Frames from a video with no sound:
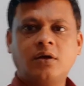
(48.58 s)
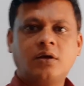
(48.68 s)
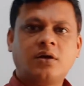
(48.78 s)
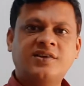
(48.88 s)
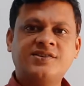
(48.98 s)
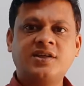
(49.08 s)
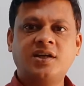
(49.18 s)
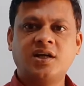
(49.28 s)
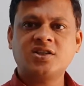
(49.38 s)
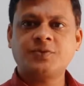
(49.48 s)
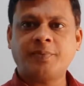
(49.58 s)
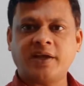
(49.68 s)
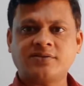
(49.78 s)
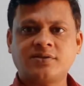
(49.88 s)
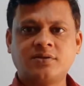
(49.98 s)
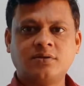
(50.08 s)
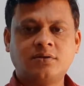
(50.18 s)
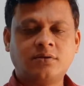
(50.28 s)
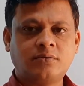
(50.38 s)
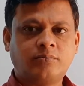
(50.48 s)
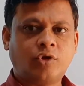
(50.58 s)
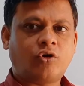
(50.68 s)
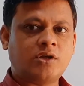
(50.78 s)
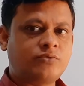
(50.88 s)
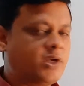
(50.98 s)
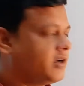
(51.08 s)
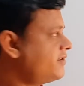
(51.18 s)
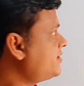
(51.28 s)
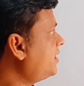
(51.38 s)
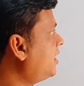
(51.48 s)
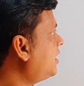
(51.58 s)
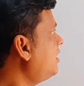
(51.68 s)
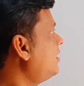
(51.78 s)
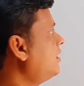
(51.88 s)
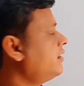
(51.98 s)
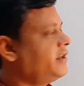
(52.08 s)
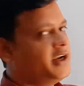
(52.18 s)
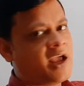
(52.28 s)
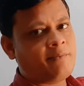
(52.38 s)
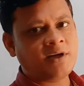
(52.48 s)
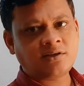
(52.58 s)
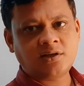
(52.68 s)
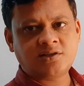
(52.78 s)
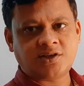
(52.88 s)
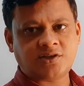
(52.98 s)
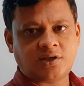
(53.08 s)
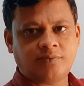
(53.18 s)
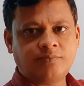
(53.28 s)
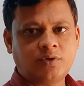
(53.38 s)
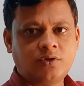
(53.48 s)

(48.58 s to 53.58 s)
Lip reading: consider space because we consider three-dimensional system.